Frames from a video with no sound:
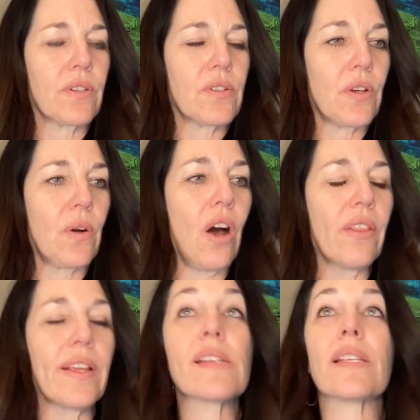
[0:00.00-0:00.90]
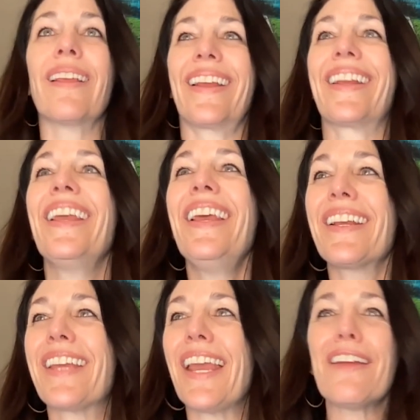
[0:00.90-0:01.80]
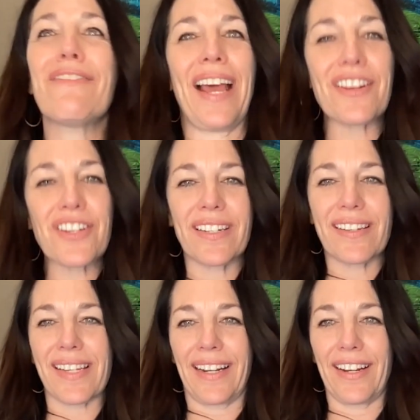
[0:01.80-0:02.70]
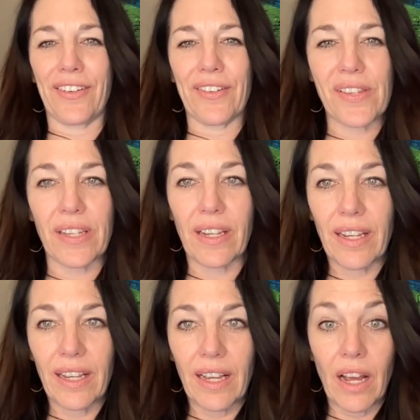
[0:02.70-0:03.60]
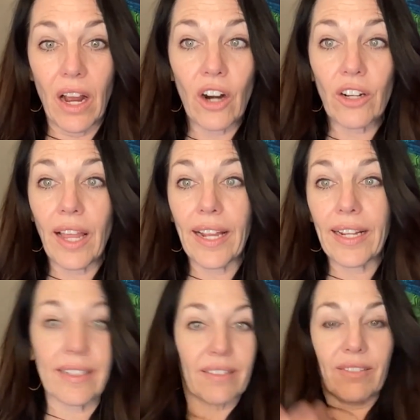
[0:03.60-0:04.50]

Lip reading: so all these like gay fashion designers are like